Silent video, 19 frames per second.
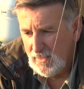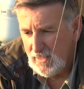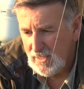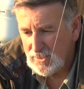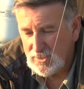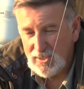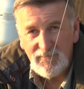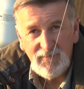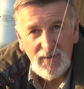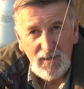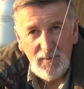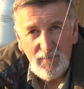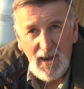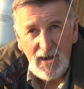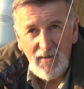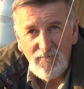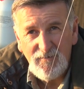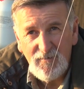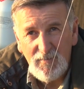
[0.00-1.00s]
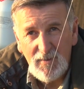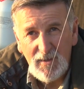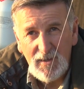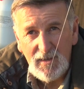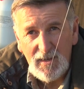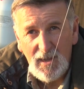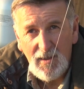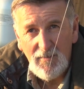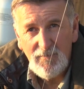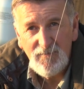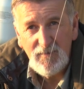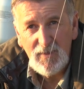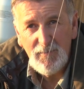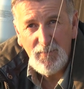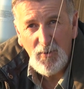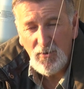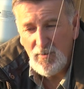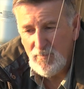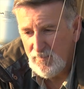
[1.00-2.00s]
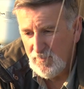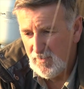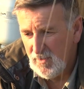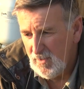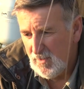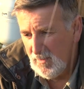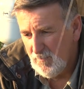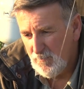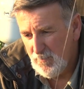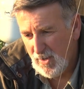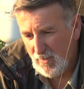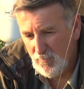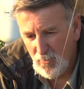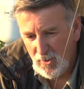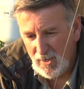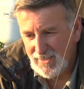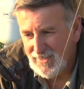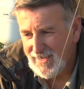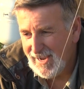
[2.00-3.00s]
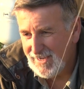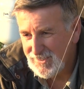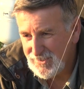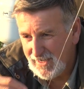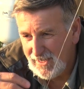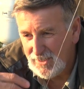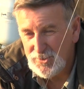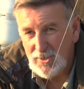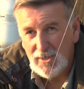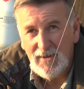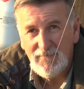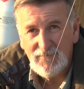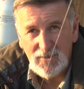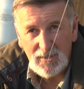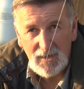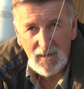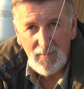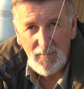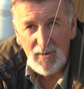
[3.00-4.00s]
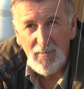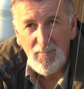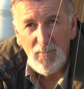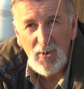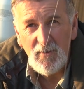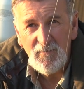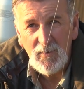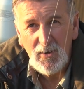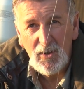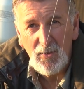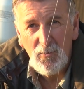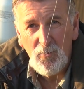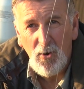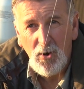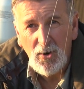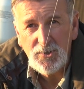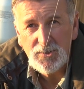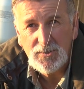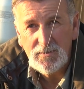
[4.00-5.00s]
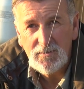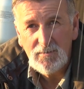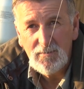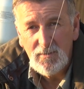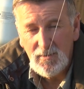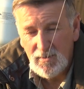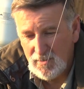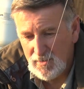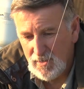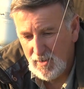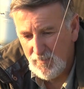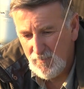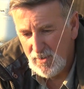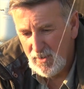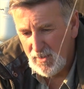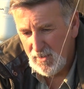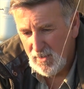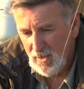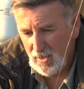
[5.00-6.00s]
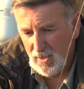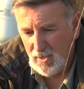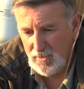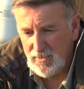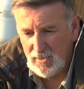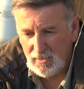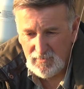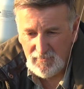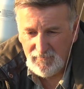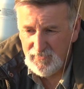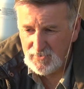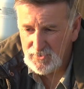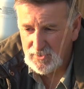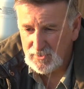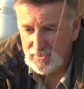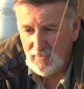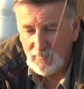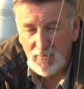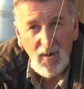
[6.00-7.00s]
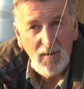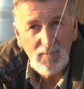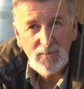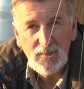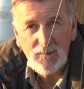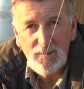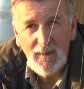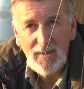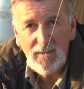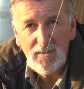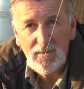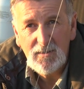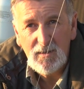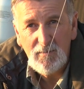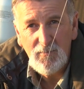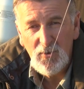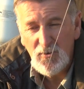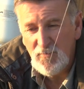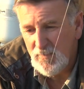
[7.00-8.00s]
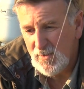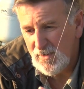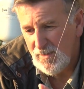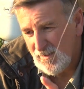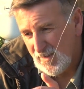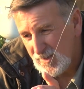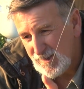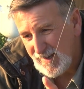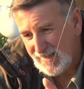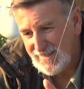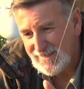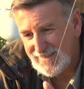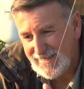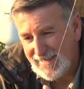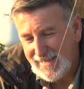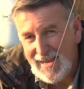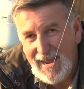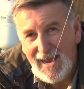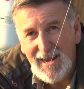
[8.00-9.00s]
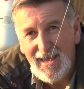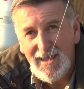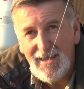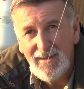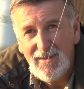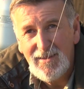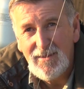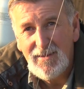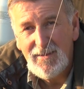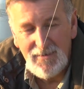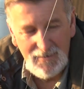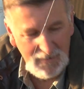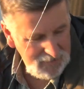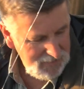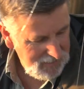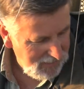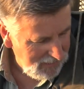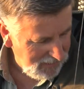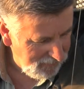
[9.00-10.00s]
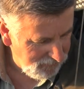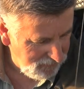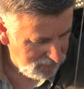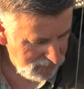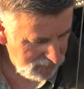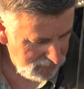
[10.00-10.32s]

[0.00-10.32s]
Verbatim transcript: is lifting the bait from the, um, from the bottom, but what it does, it actually gives a little bit of movement in the wash. Um, and I think the fish are sometimes attracted to the movement, attracted to the colour. Um,